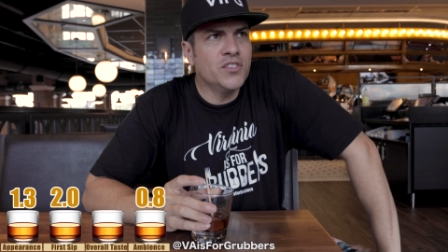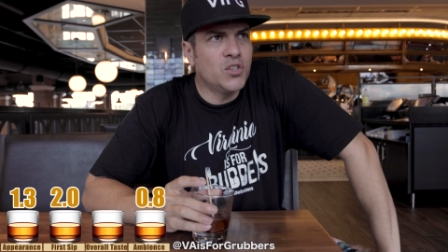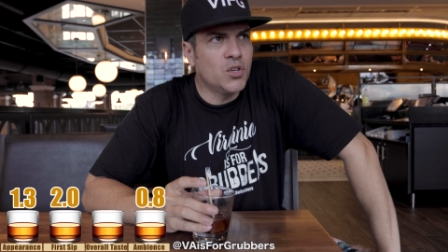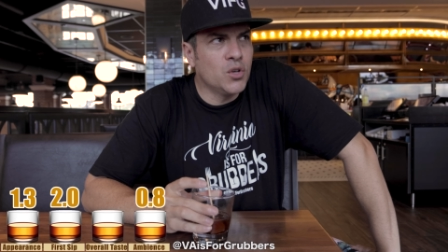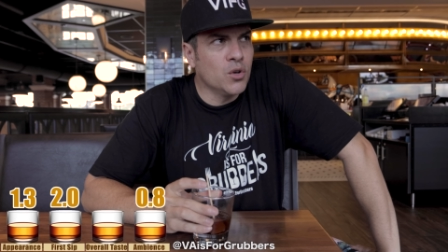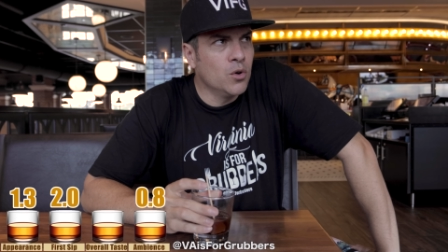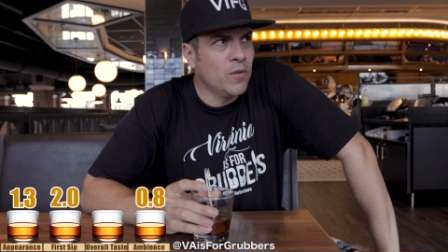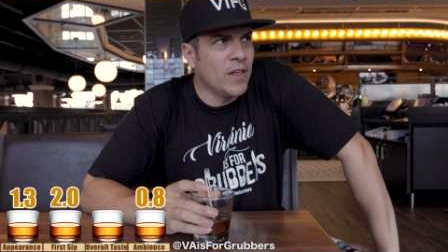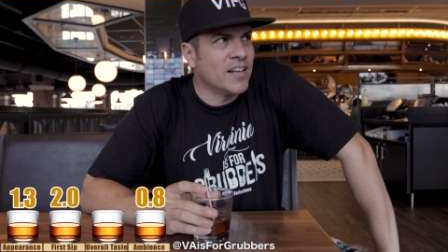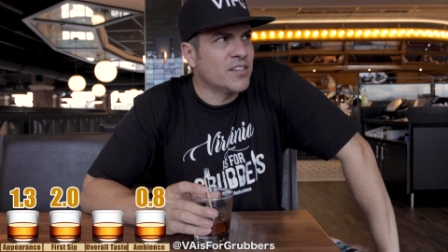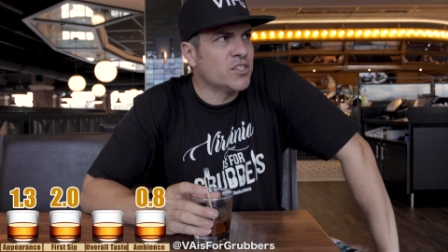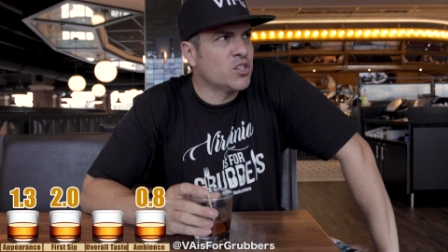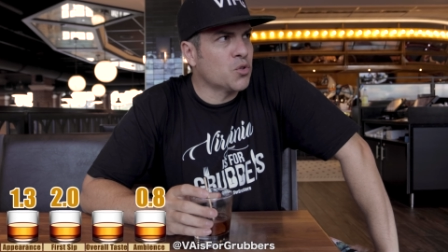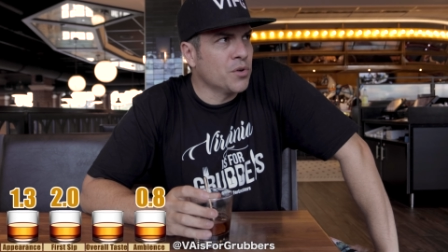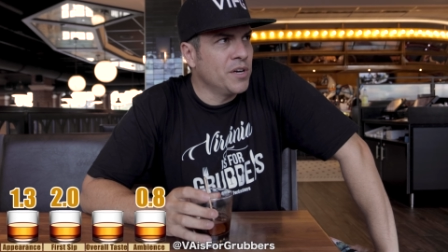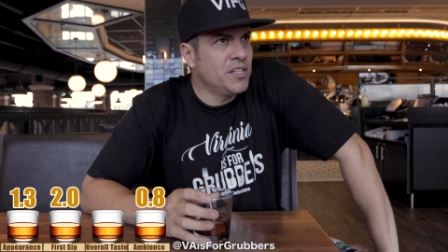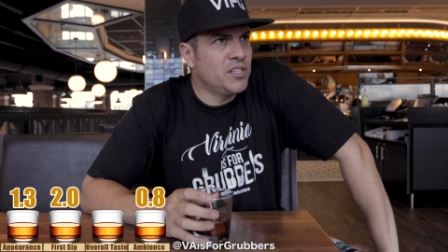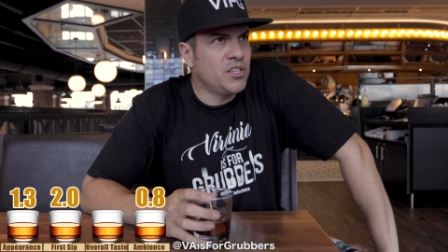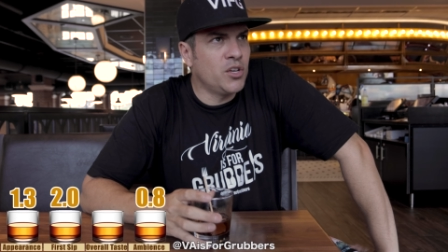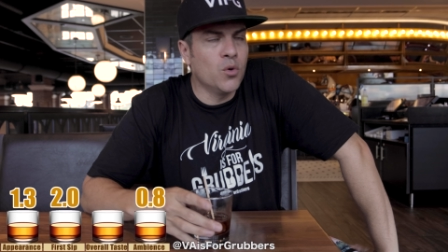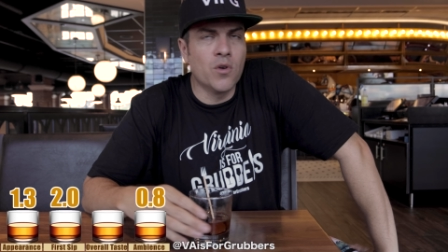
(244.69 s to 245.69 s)
2, that's
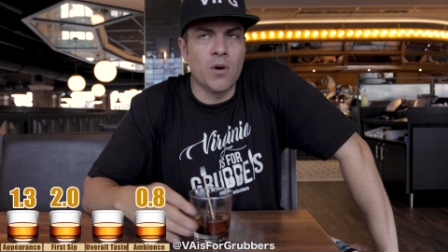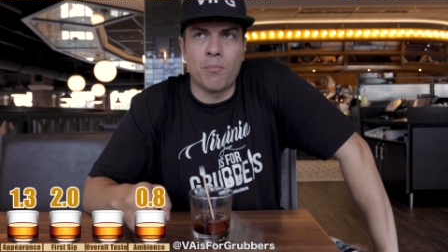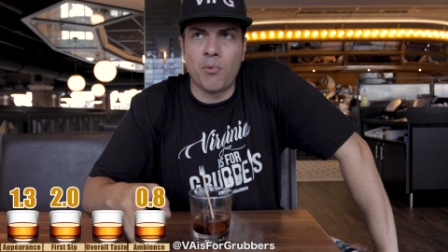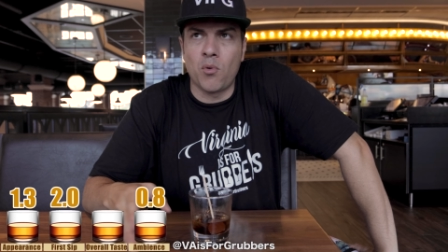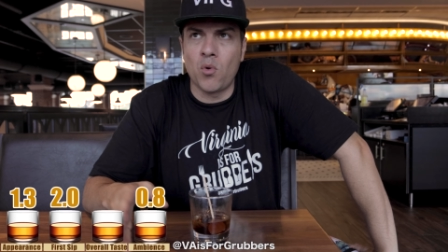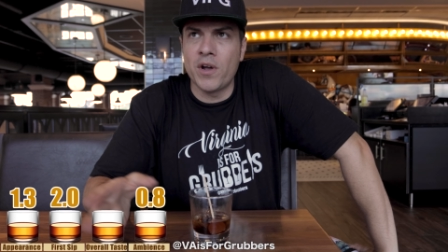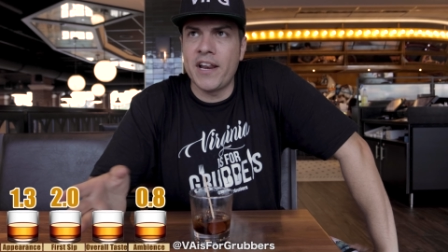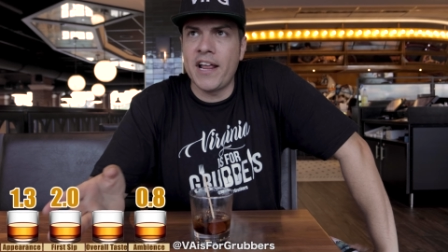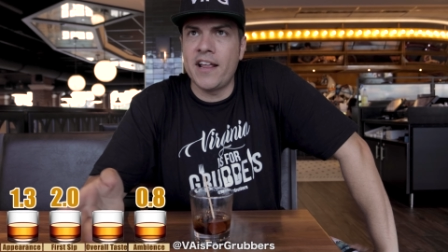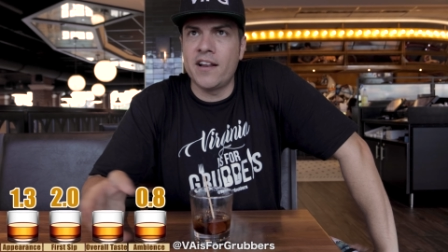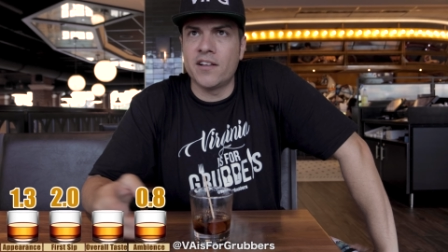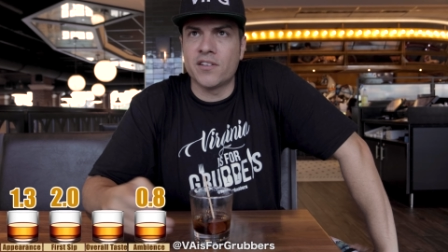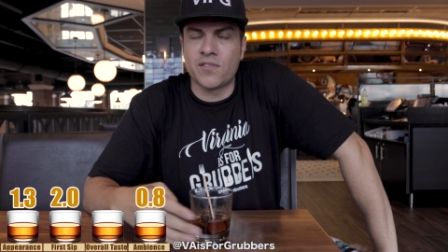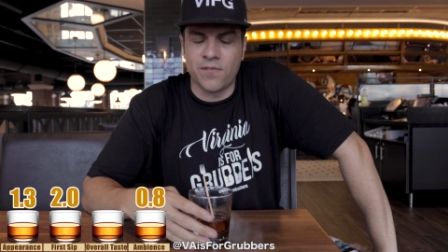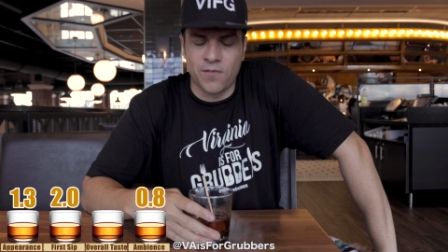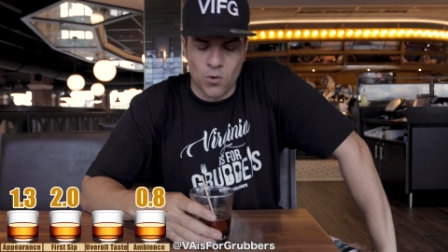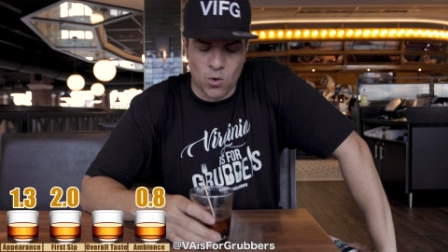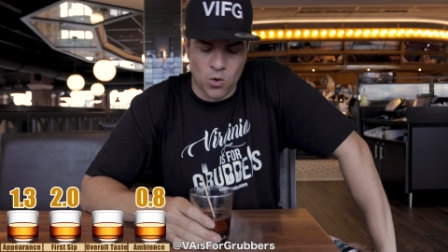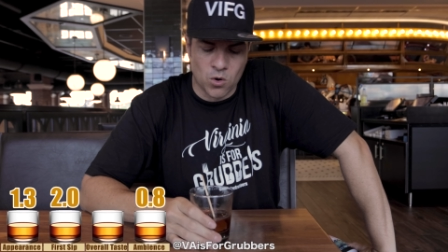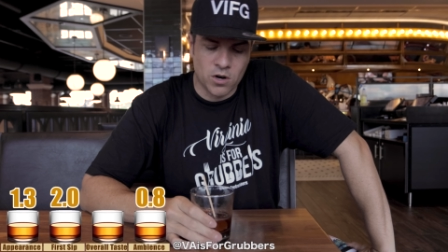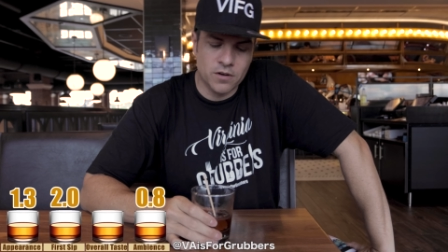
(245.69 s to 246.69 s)
3, 2, and a 0.8 is
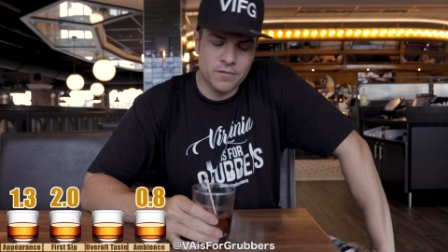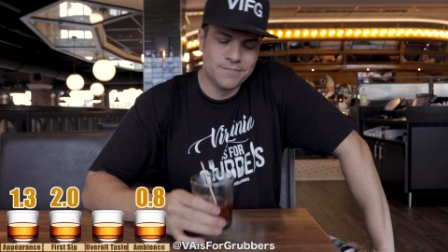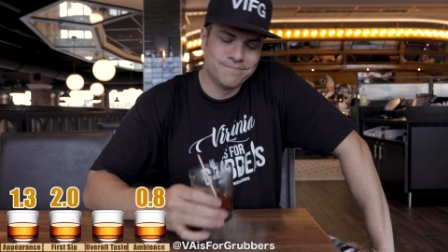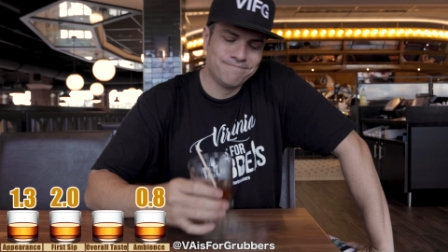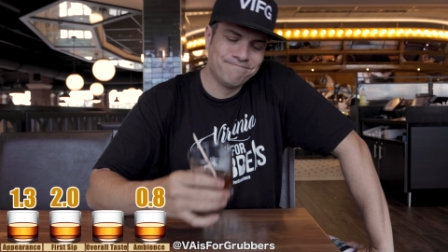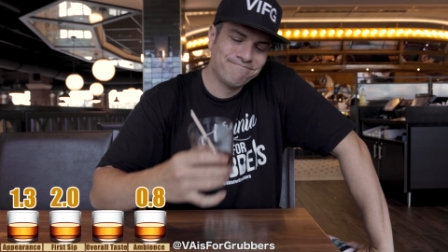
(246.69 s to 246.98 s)
4.